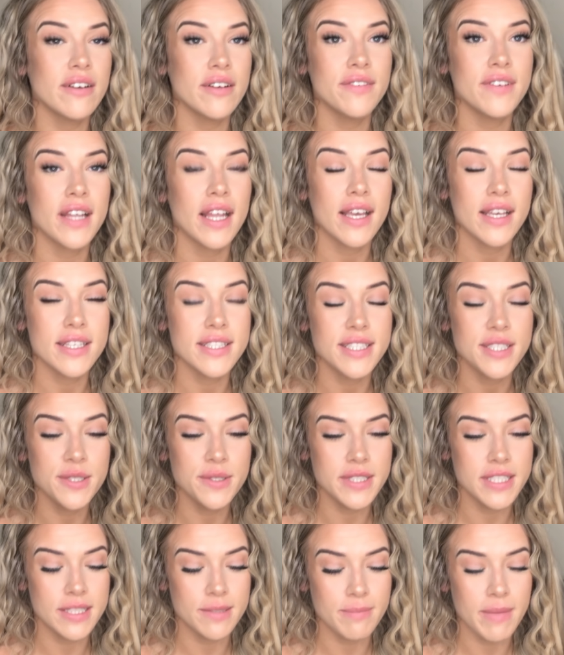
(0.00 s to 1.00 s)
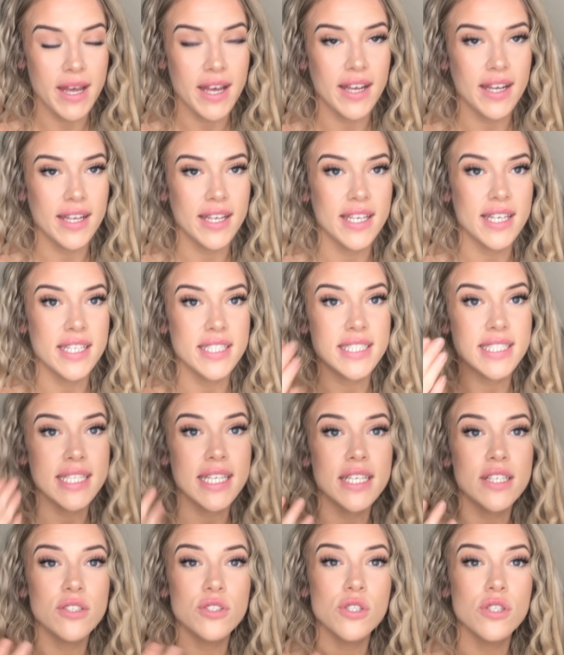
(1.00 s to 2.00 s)
I feel like it suits my
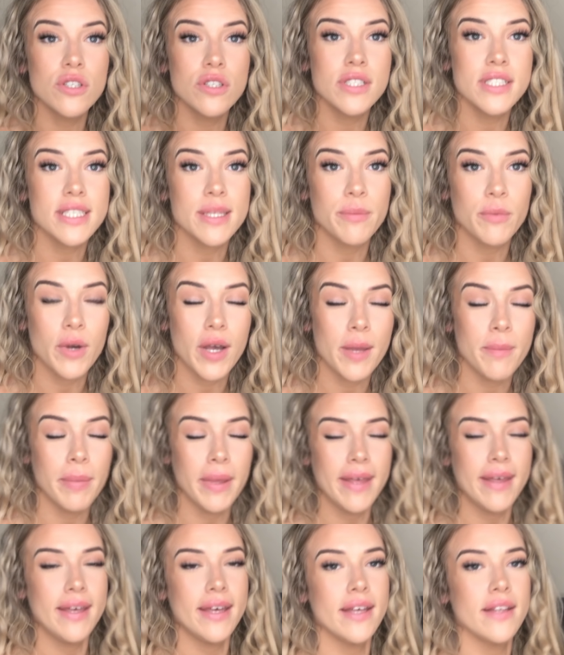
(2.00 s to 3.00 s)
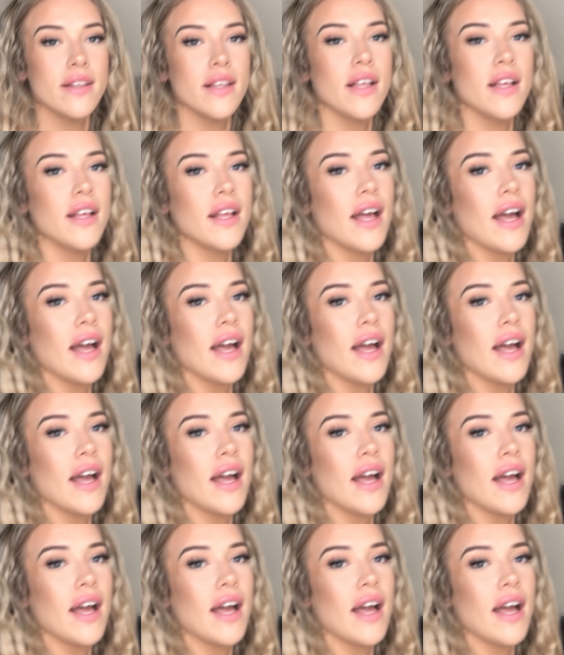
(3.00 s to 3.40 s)
skin tone because I'm quite pale,